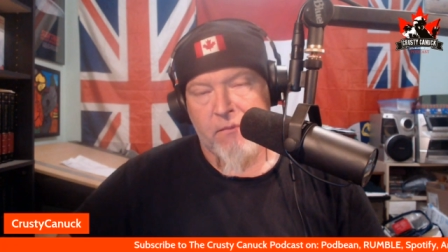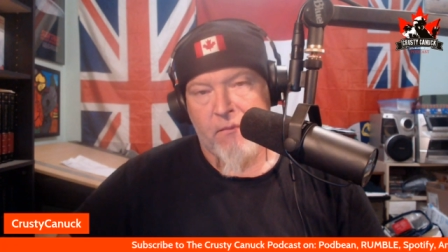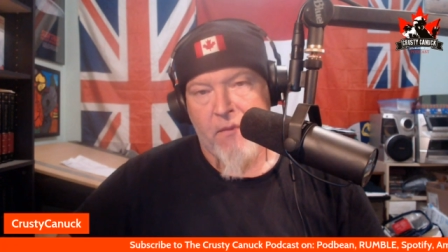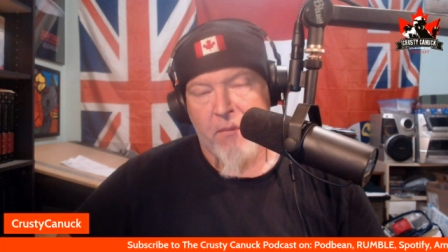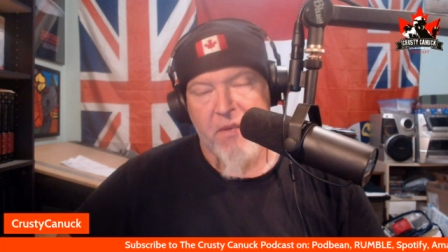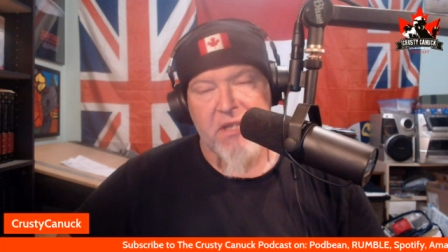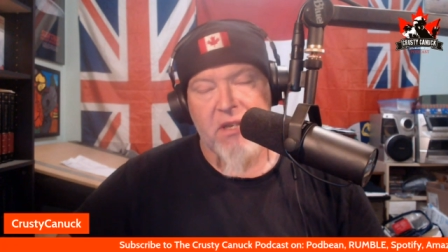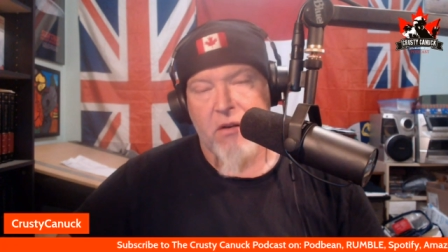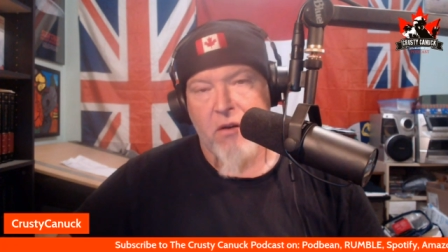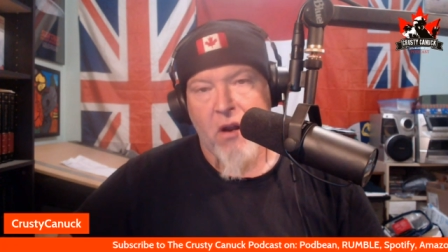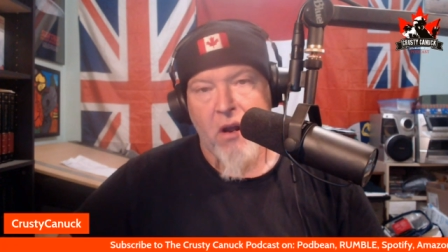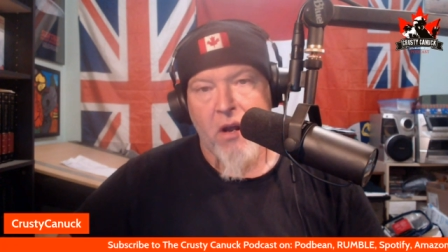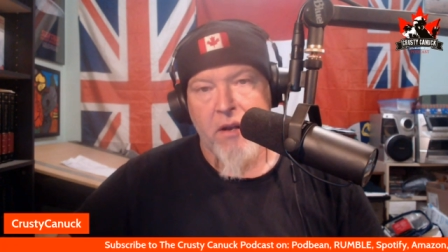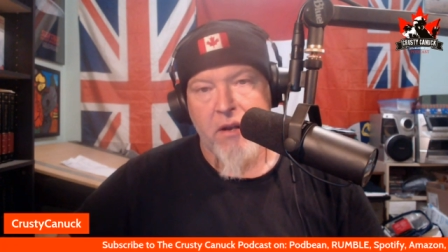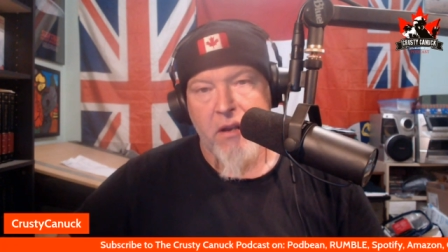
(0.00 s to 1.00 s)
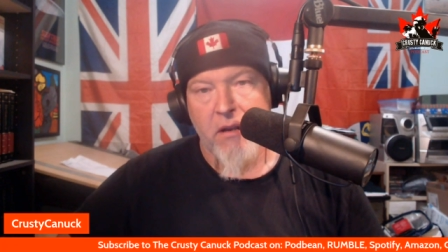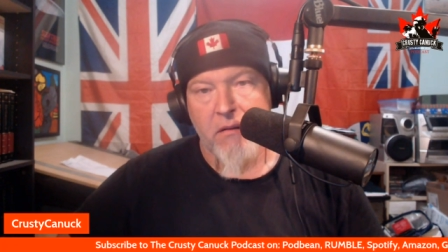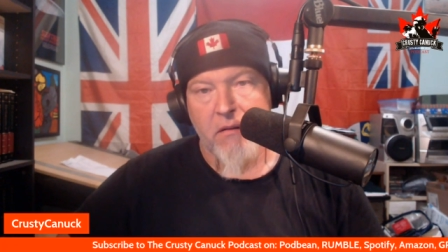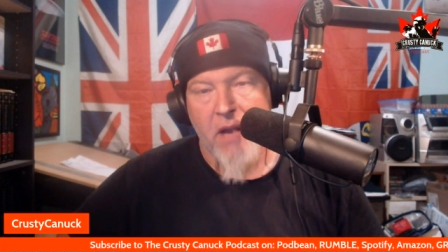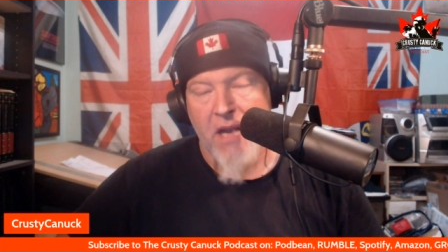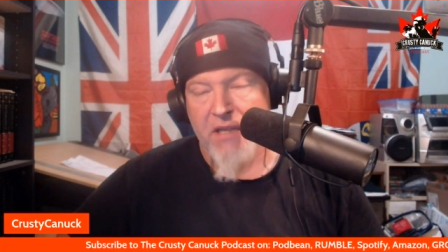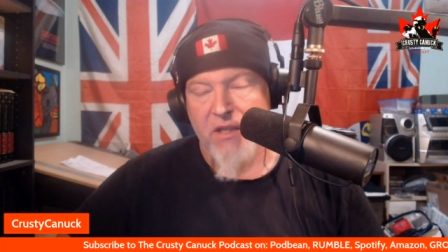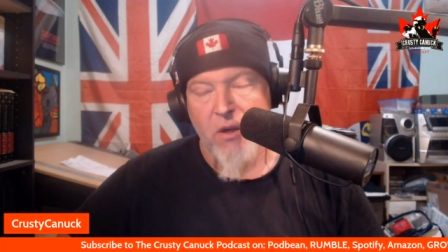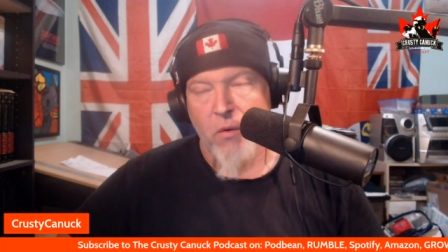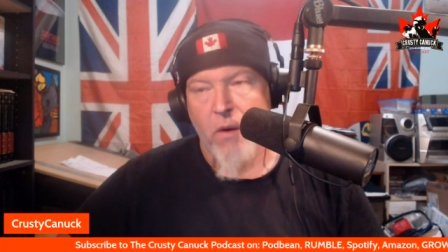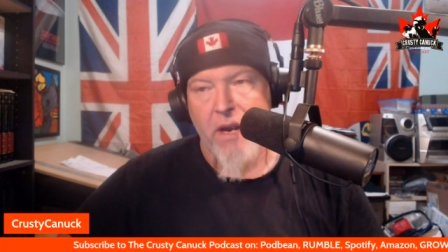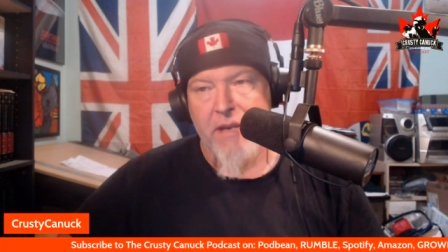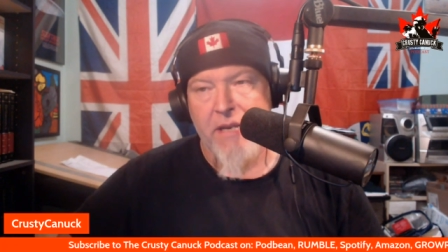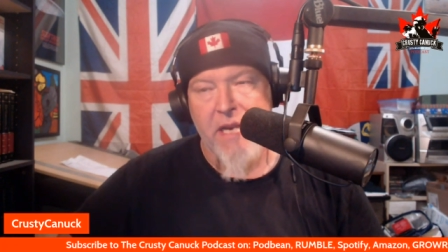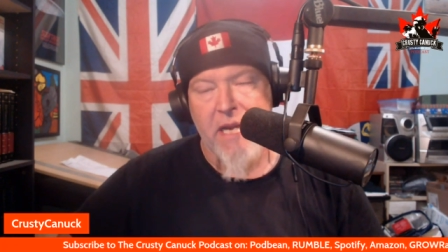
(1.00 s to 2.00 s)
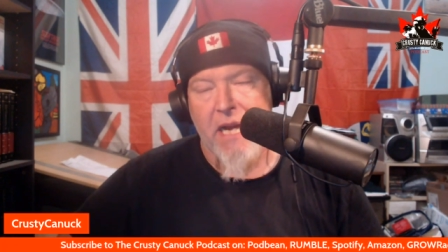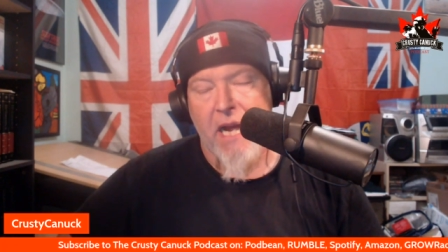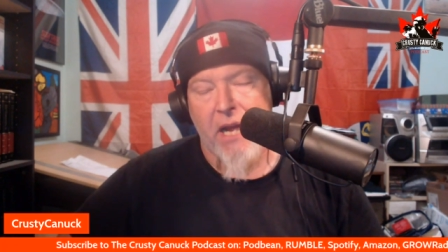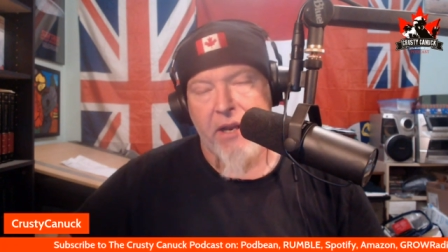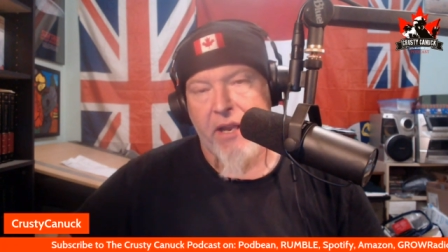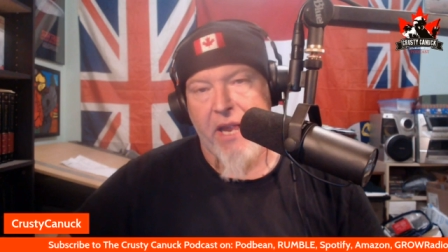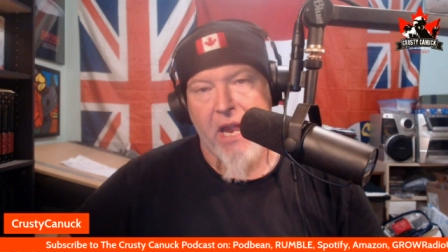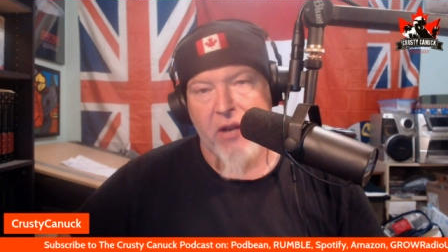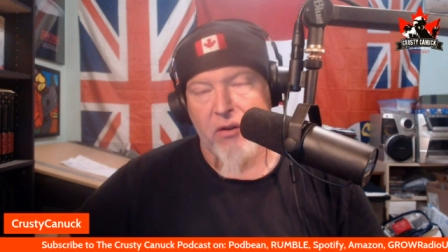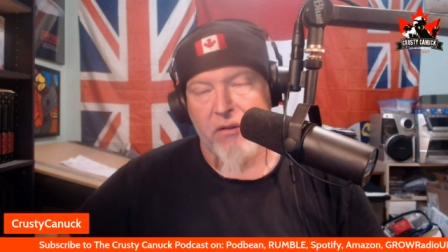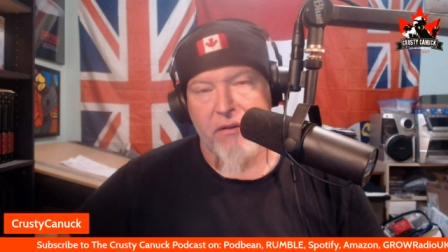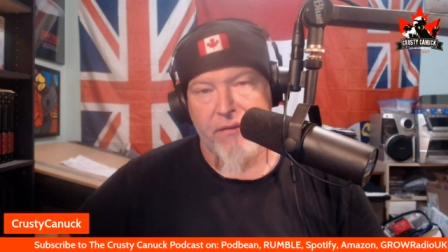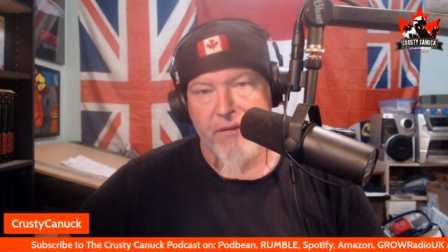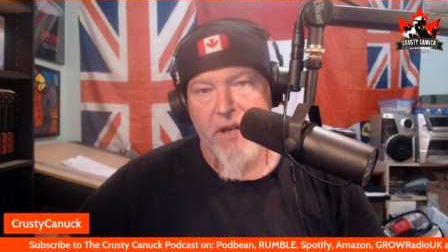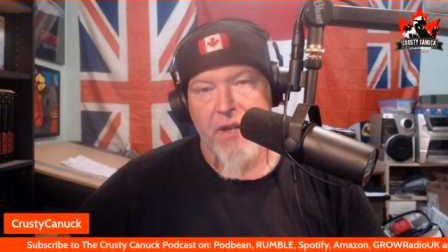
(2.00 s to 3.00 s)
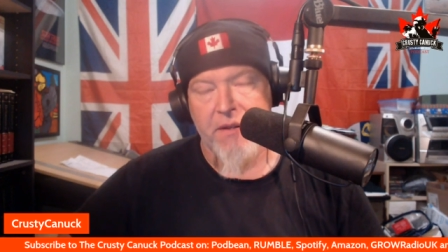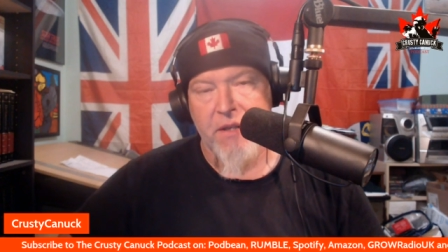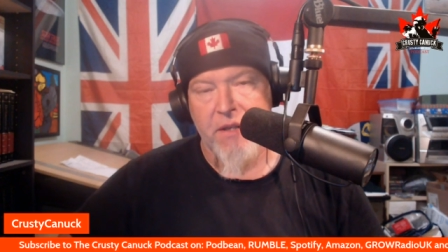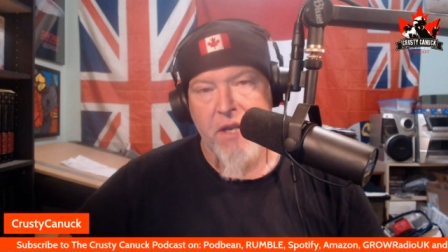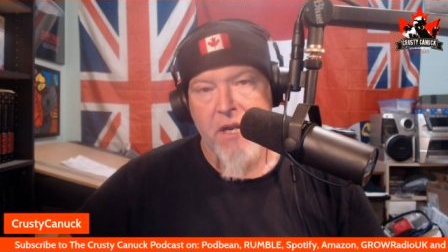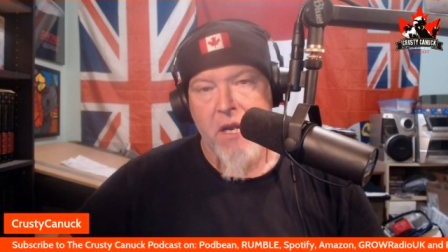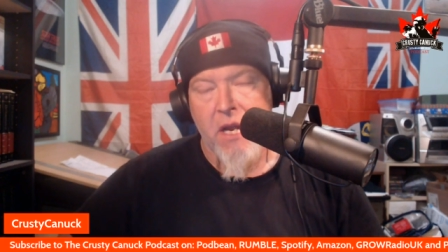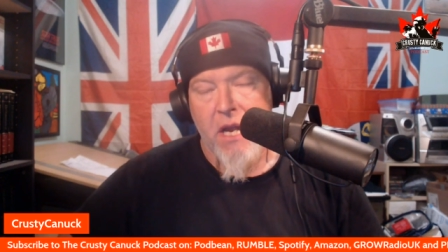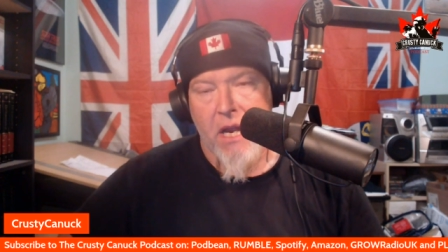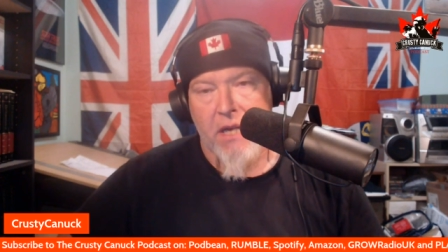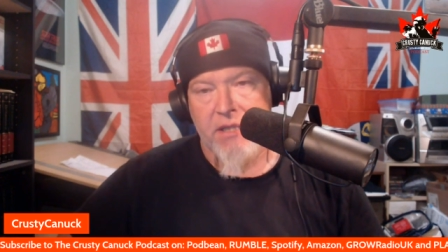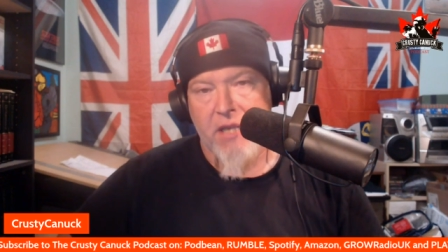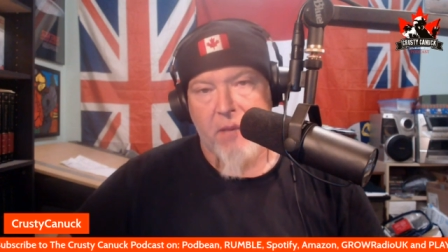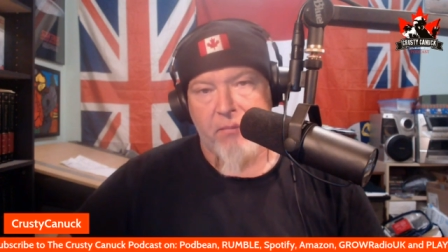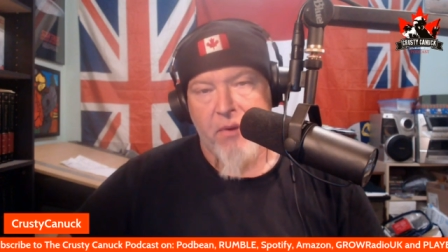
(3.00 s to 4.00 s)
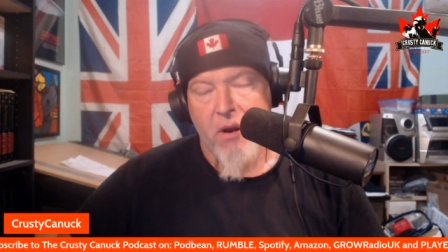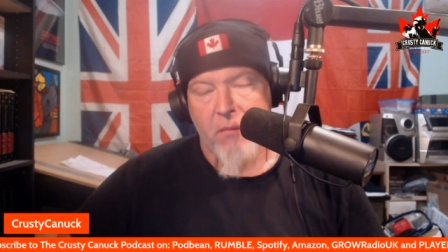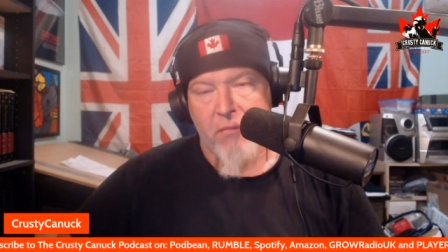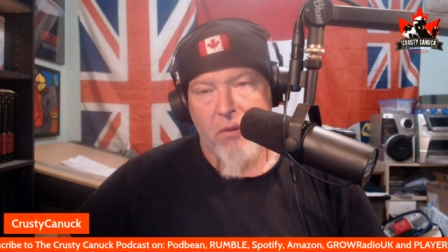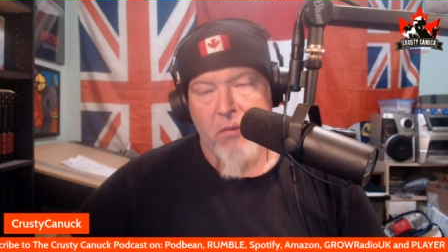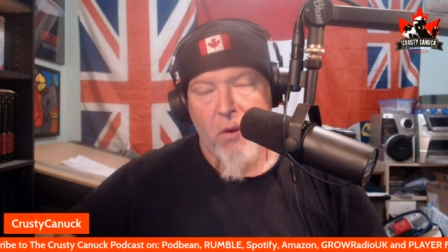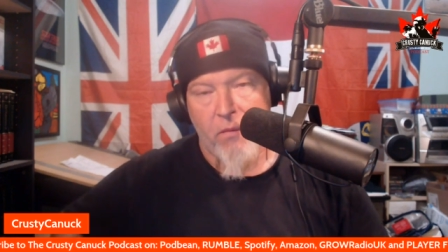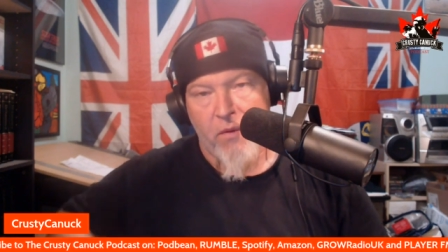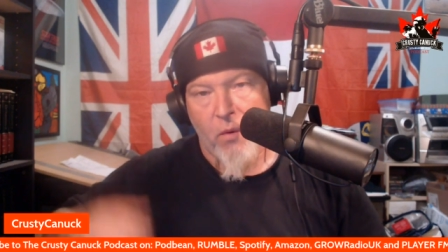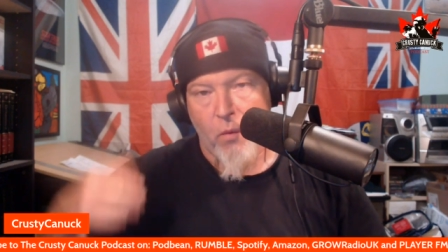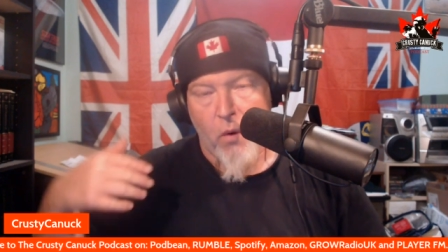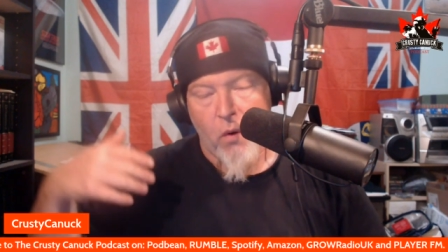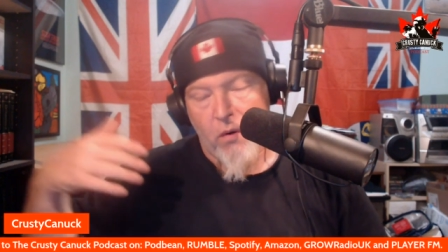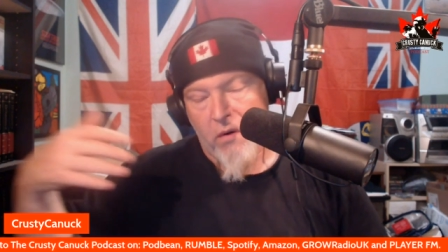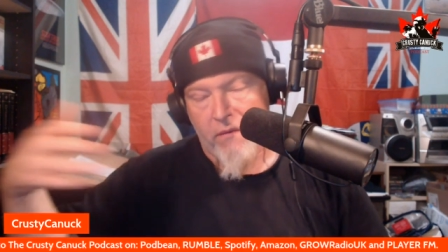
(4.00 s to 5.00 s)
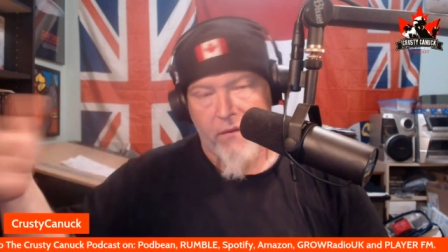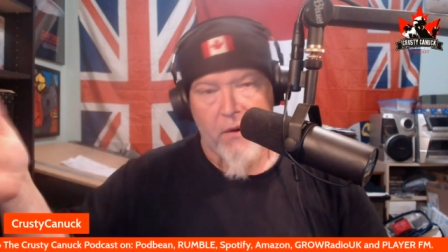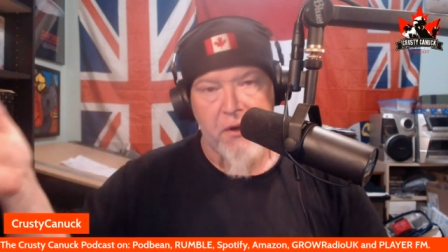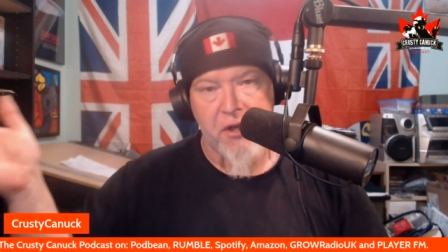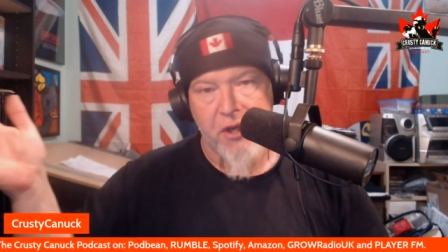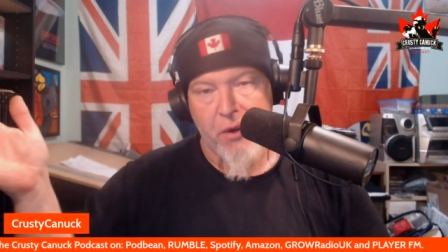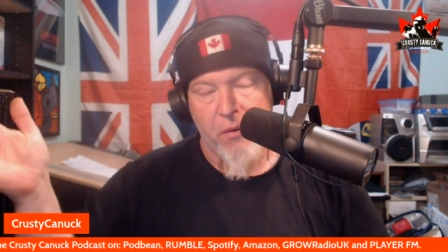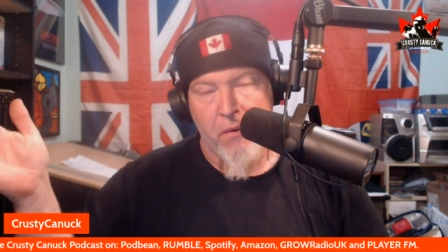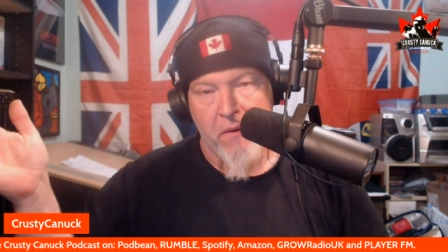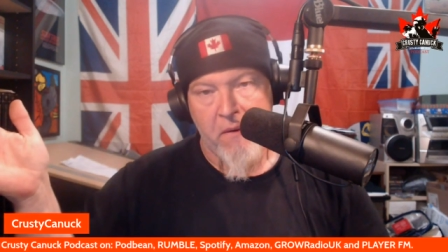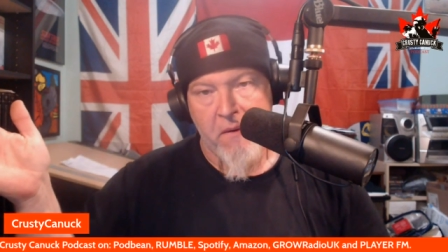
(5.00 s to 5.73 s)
Miss Anand has no idea how to handle defense except promote the woke virtue